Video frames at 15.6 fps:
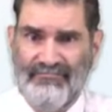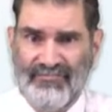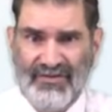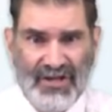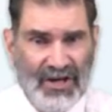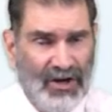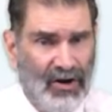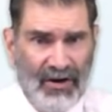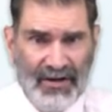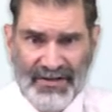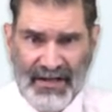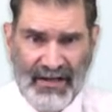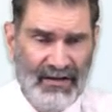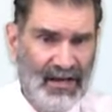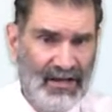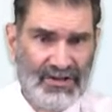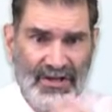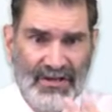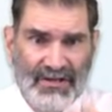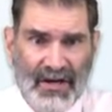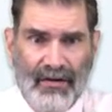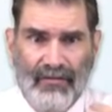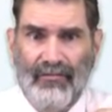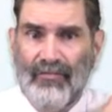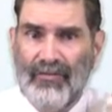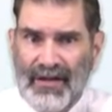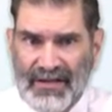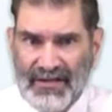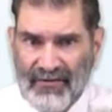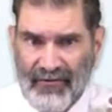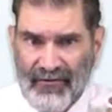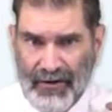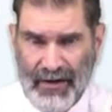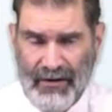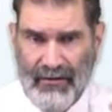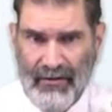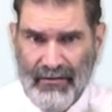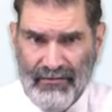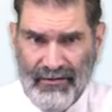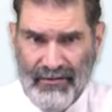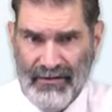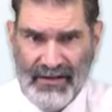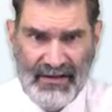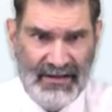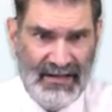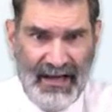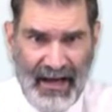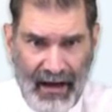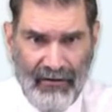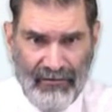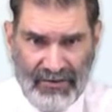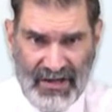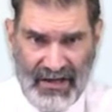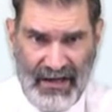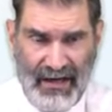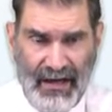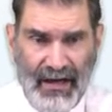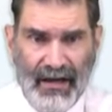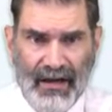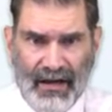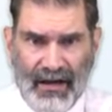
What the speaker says: causing not just risk for their own county